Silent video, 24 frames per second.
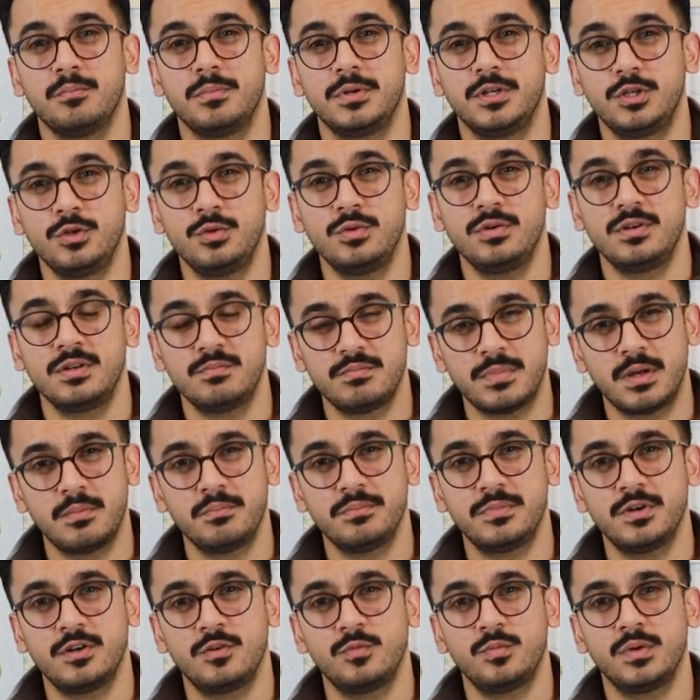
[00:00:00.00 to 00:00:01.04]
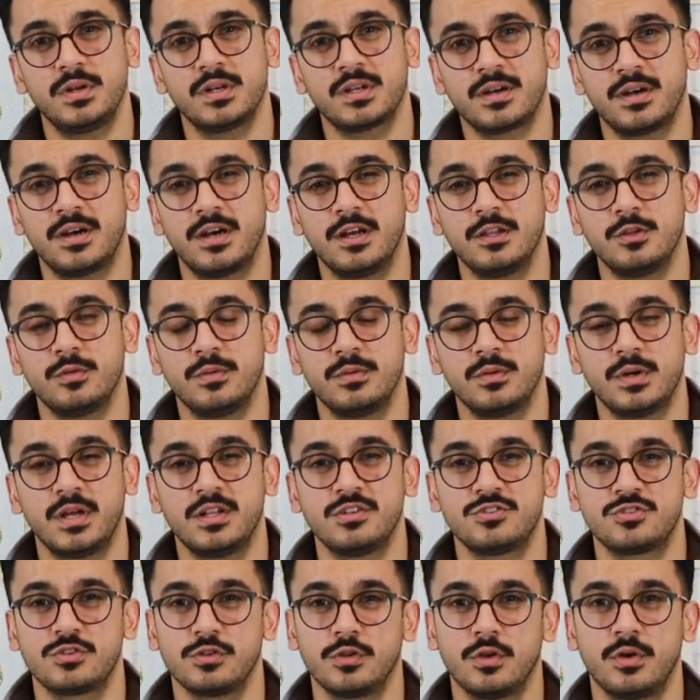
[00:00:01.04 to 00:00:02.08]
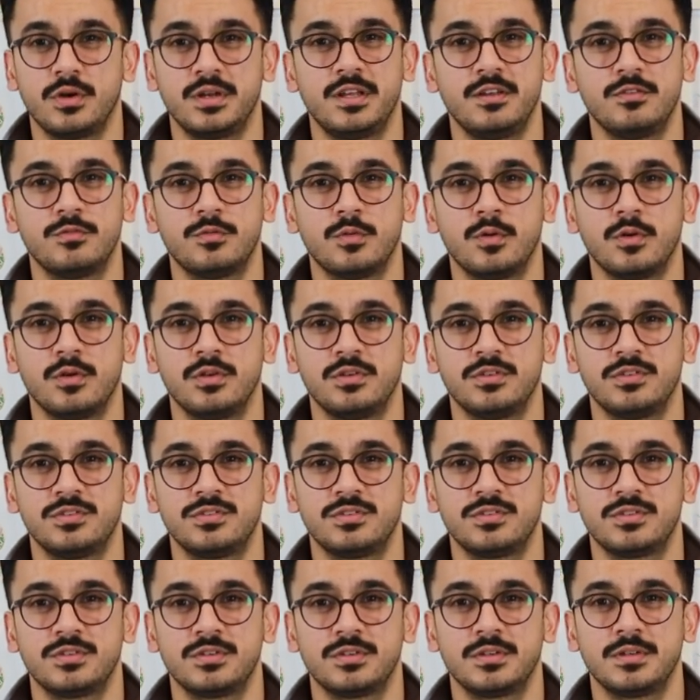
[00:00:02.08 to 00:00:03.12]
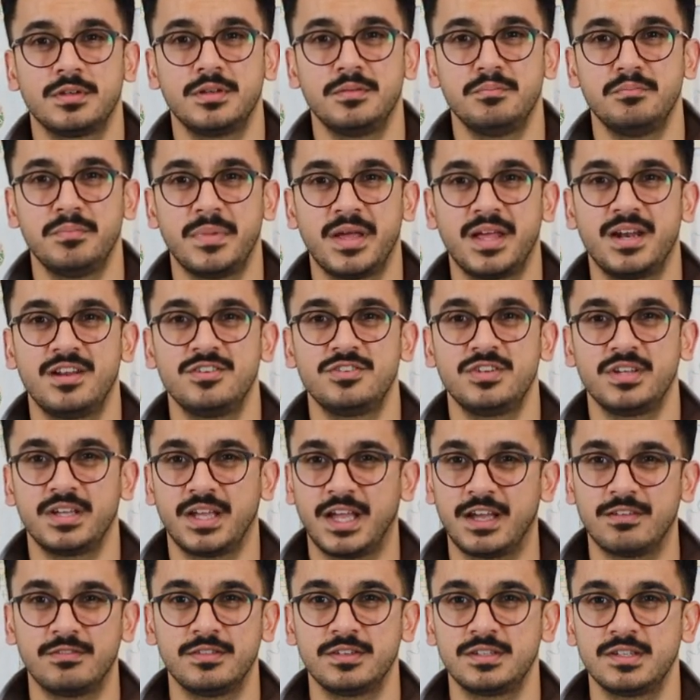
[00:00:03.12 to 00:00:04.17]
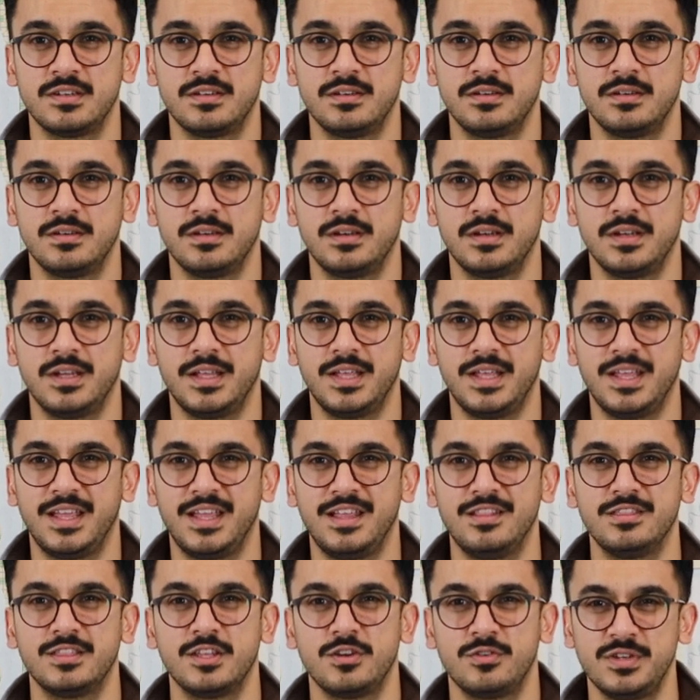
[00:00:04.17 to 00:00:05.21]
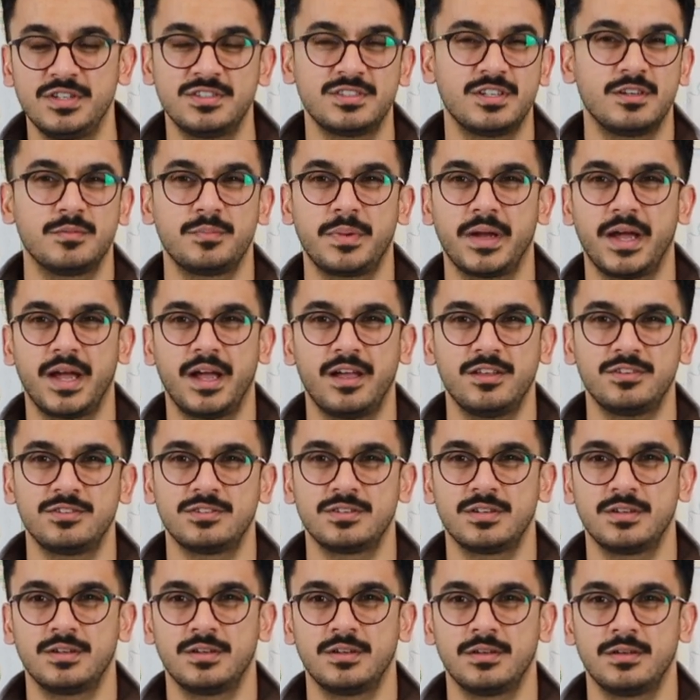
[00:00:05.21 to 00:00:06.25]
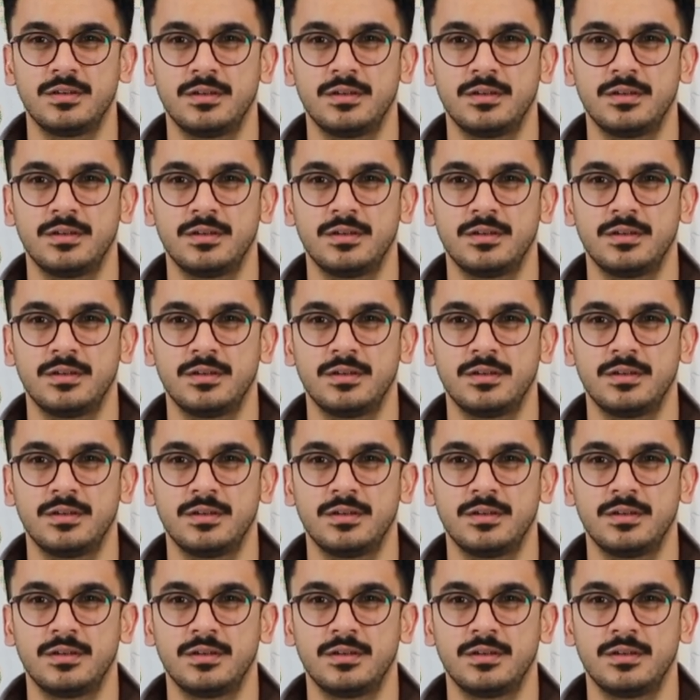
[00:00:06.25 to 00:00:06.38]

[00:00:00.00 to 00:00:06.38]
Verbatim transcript: But do you remember when Carlo Ancelotti was managing Everton in the recent past?